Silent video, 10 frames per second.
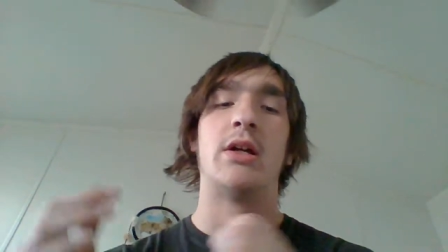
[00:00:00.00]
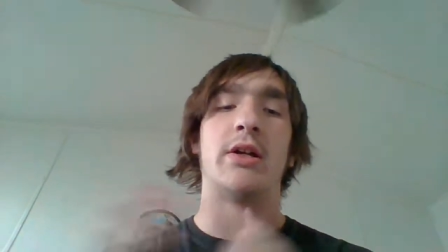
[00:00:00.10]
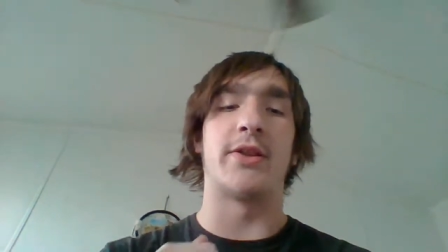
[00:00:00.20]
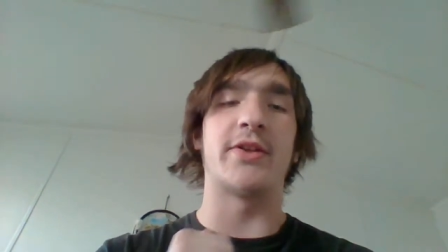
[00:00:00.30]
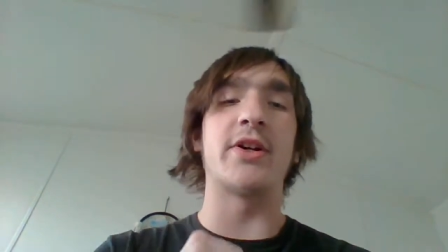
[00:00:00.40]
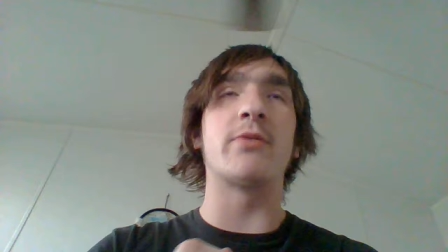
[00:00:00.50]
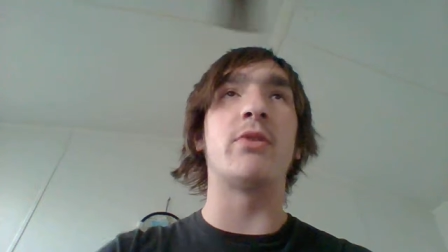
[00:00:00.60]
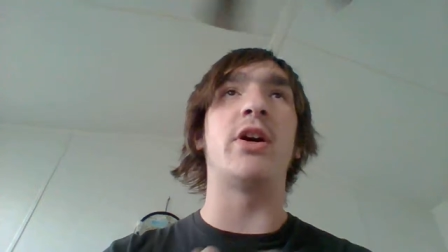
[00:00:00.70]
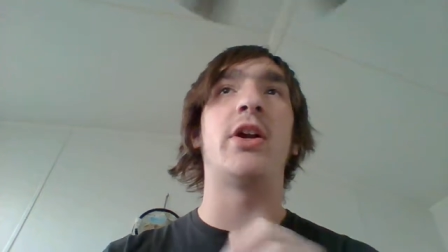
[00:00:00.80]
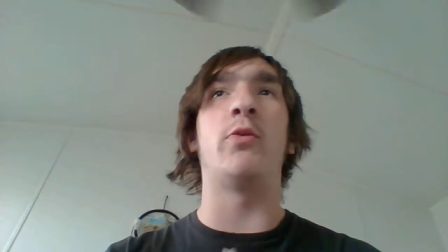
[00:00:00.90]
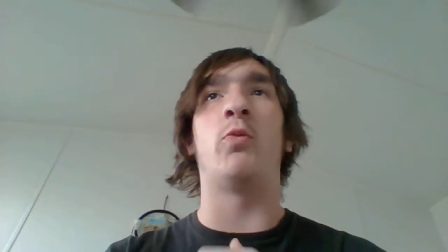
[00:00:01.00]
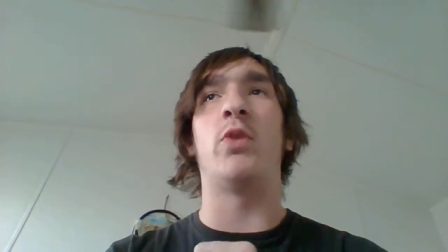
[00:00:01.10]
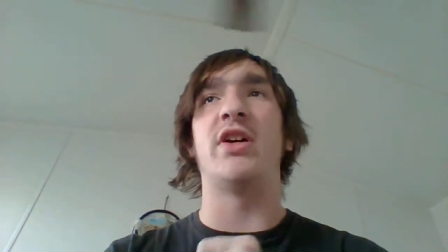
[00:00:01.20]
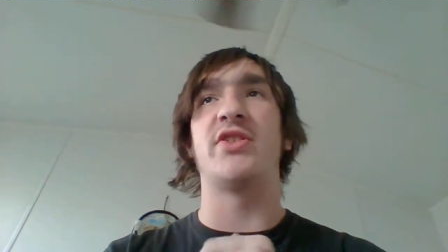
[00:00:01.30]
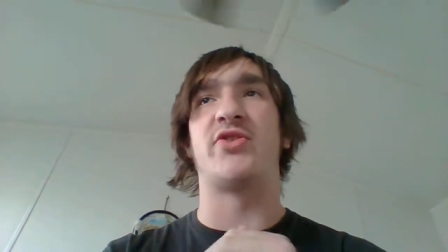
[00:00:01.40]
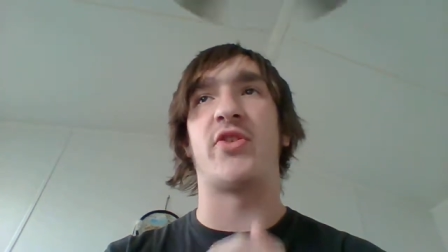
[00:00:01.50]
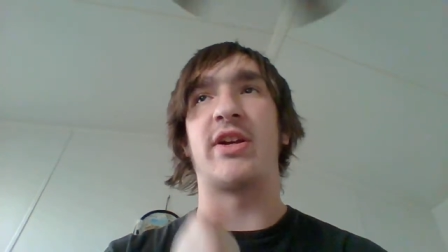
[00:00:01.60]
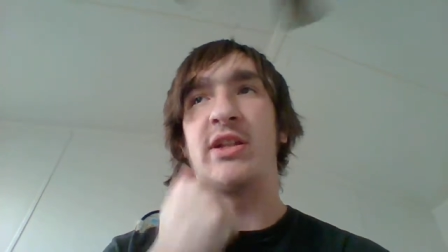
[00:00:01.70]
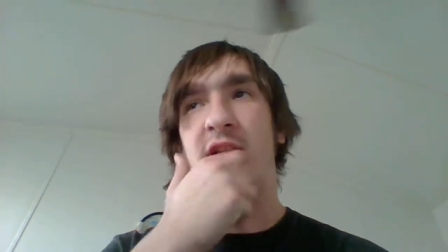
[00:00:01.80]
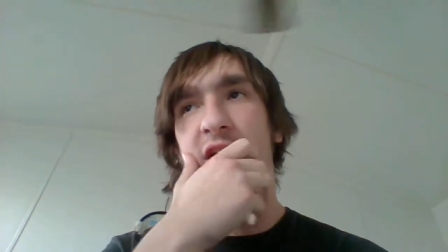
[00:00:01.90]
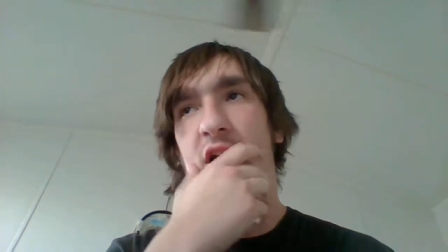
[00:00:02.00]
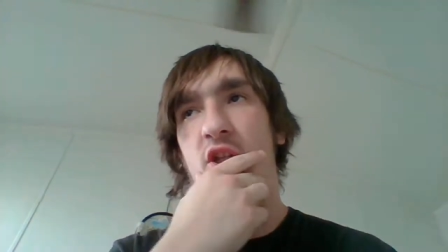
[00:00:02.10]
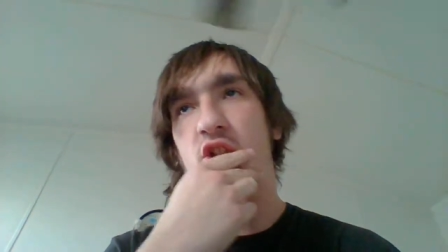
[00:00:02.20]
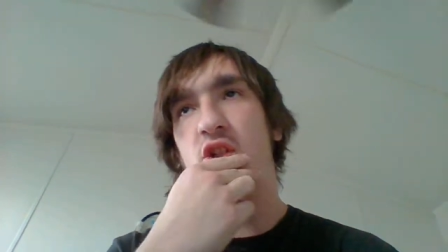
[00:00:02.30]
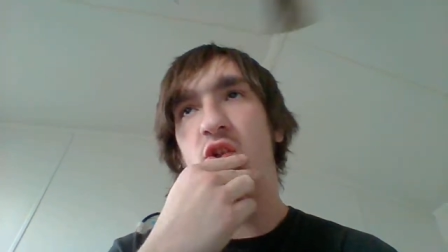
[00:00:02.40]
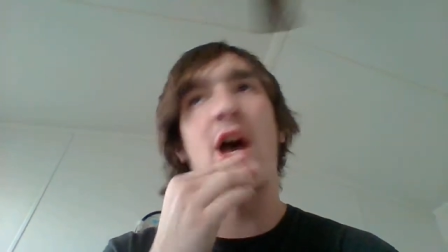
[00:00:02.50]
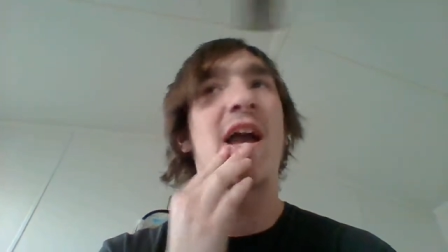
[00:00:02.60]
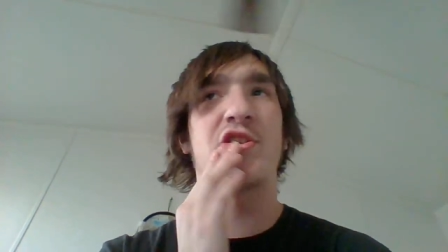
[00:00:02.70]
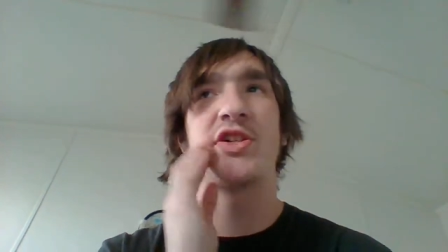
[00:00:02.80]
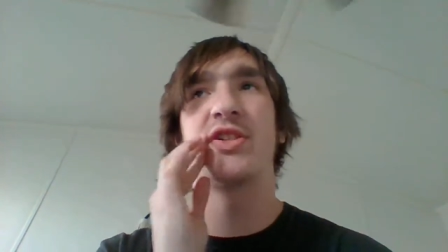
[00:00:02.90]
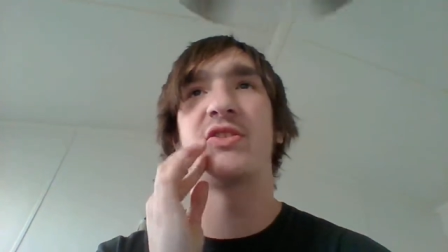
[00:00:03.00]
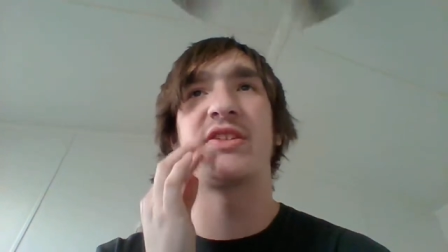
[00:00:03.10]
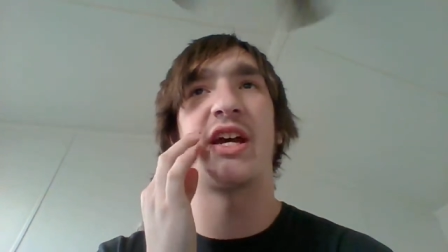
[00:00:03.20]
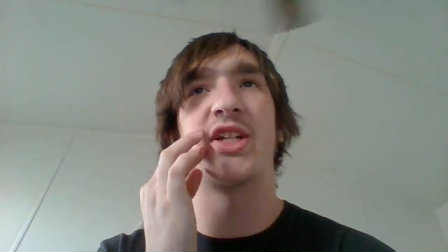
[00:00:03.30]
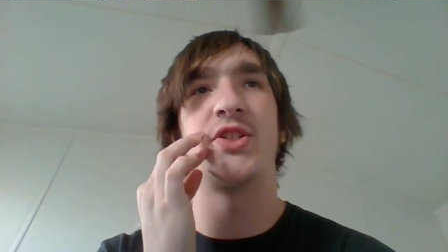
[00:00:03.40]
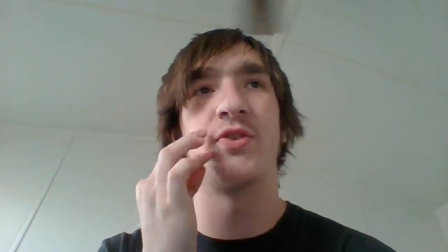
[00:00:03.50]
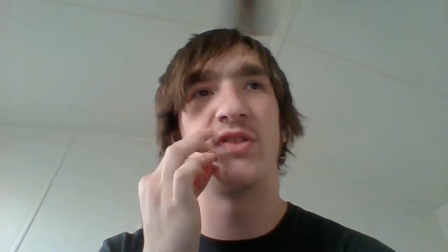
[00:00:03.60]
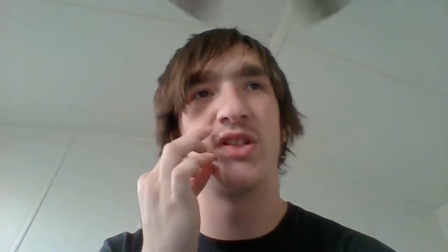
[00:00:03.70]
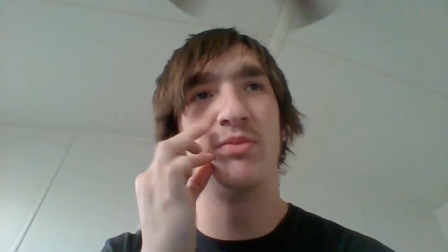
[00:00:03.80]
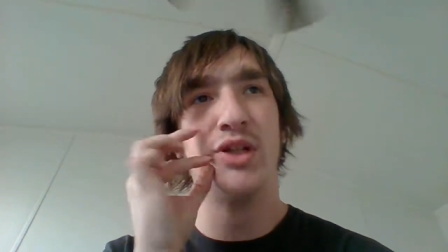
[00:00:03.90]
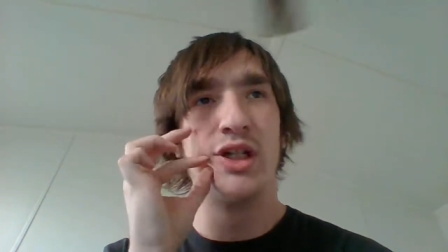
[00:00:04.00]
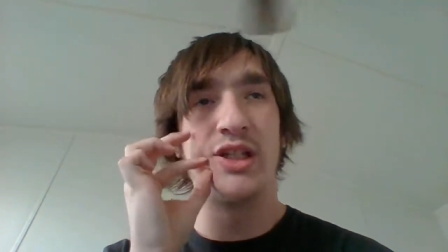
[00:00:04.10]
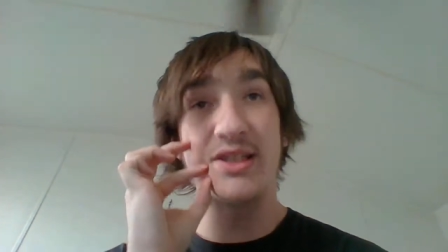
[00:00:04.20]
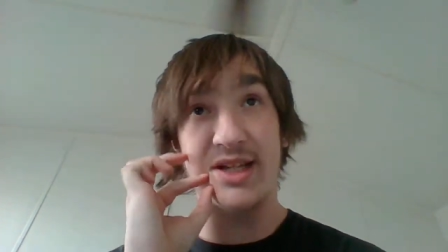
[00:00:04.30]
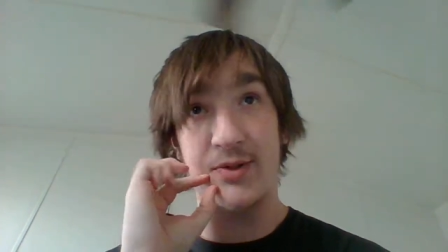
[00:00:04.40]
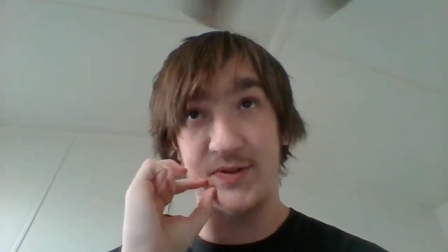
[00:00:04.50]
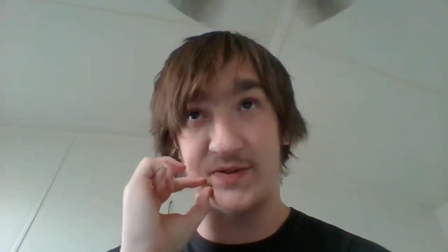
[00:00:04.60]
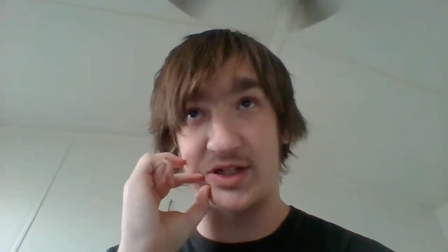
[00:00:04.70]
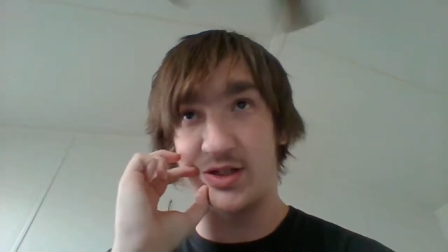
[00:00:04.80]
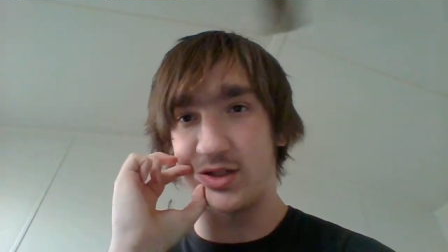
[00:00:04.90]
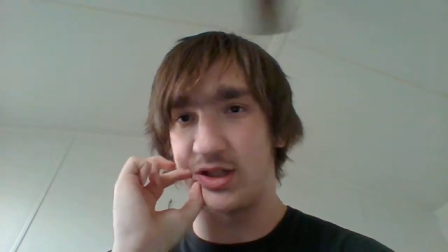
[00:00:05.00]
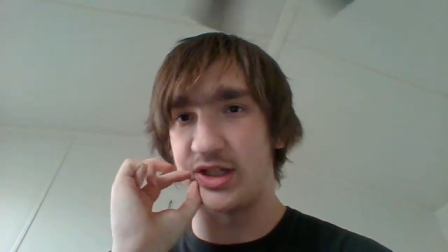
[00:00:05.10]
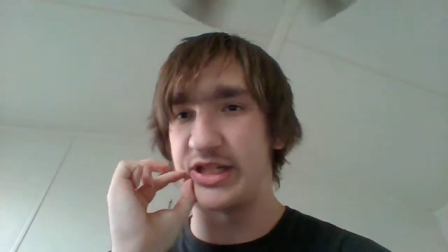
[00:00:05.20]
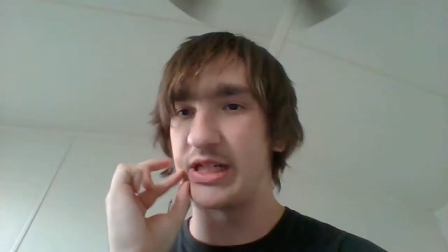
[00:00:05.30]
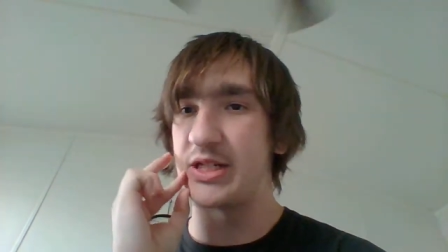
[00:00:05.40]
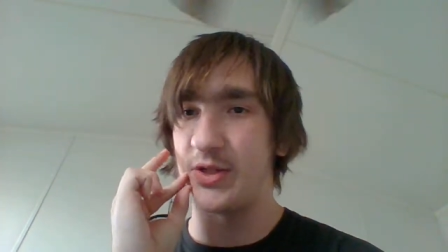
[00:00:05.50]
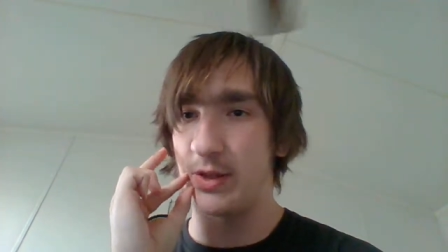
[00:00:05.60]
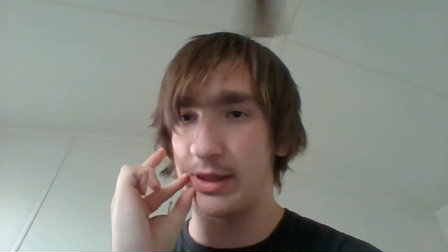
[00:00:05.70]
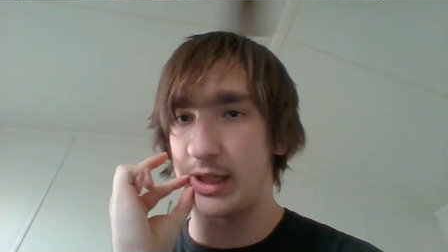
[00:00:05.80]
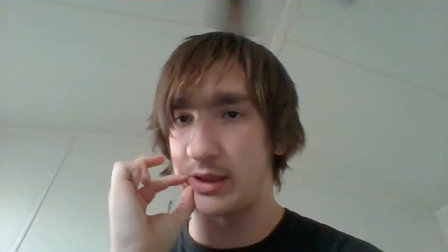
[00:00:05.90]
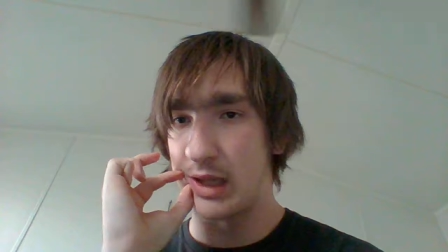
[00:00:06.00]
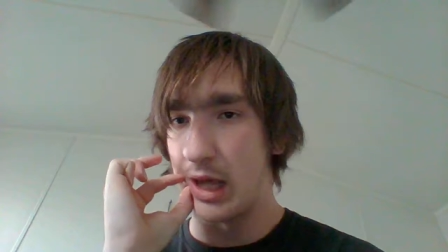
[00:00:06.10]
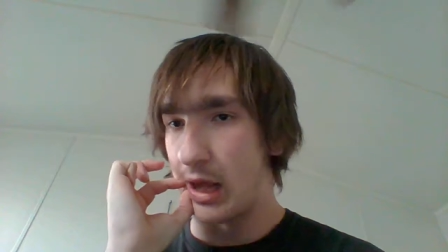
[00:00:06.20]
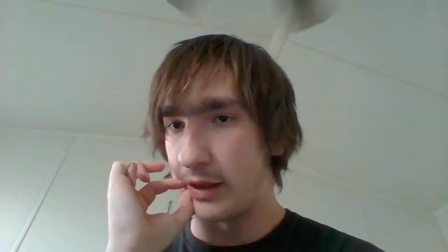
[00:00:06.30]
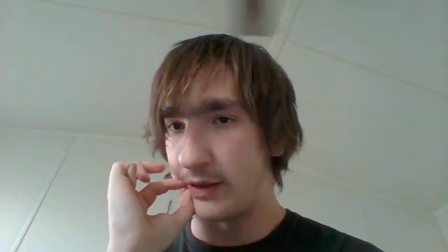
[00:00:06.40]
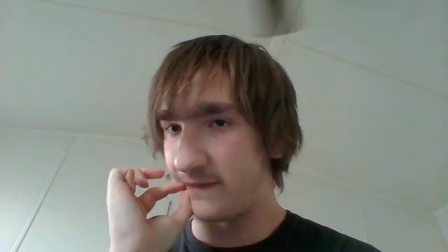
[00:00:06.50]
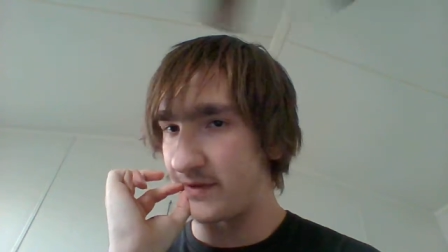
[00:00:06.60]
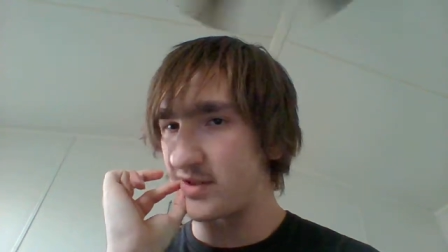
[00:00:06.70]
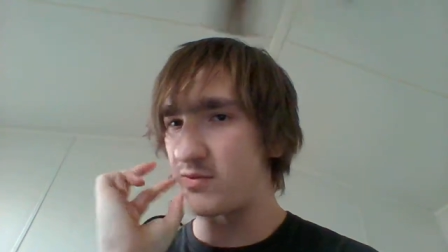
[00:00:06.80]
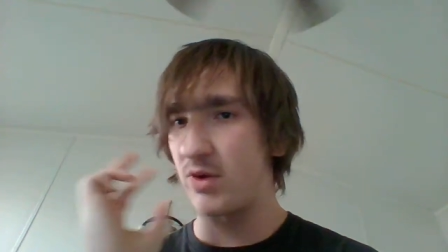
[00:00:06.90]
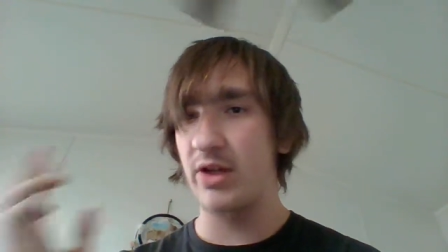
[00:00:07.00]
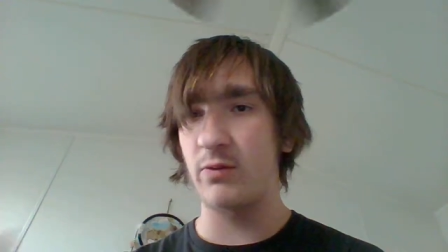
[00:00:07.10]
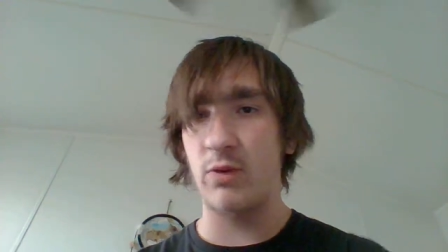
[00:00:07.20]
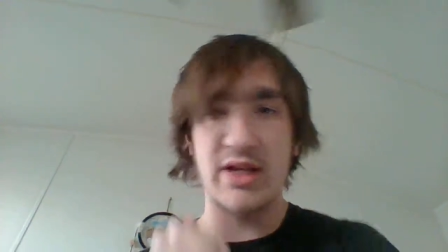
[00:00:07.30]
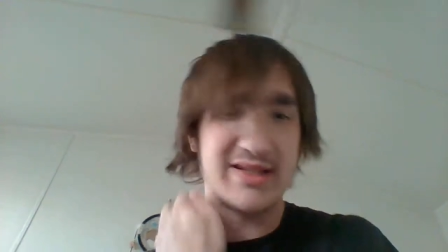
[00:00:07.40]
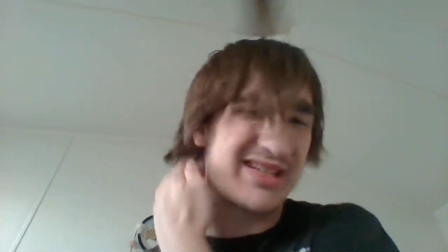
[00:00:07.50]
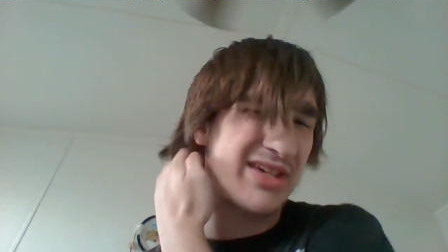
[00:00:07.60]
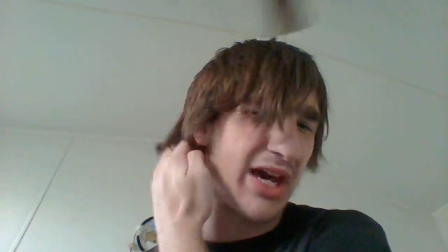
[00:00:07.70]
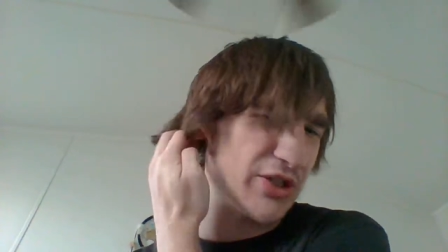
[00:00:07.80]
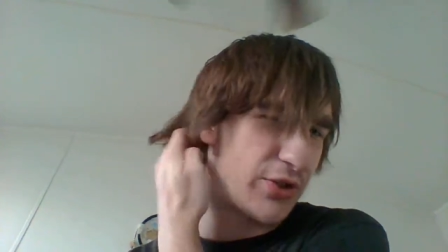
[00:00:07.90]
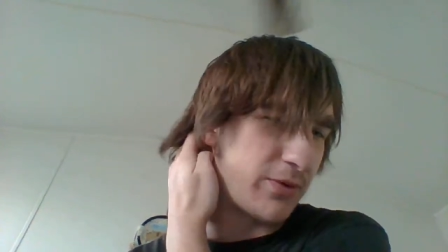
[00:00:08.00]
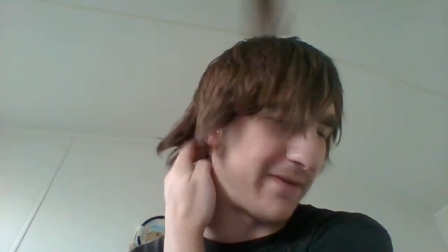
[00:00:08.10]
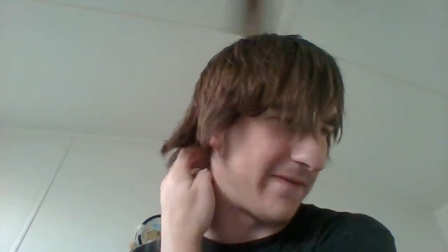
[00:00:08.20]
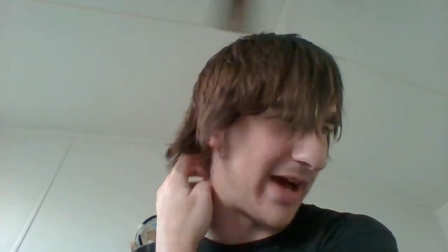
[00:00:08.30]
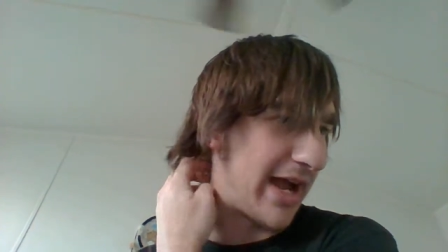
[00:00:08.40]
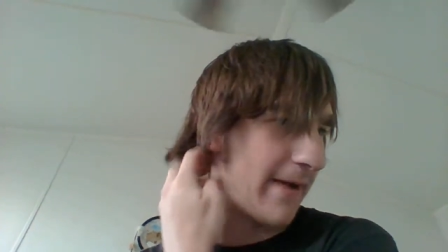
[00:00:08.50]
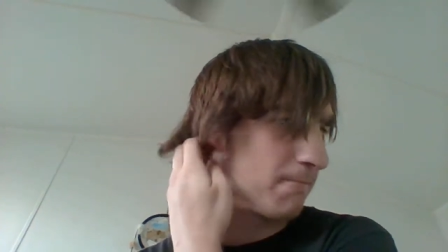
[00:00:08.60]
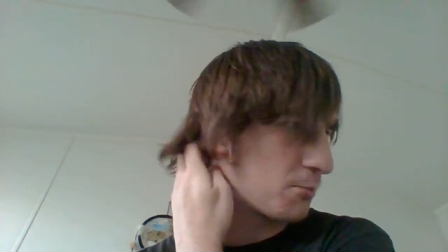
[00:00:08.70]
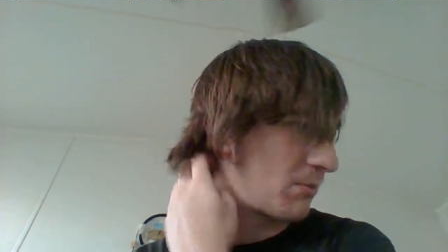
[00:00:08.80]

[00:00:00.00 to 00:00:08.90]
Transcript: The third one was during lunch. Actually, there's kind of two of them. This guy was funny during lunch. He did two things. The first one was he got into a fight.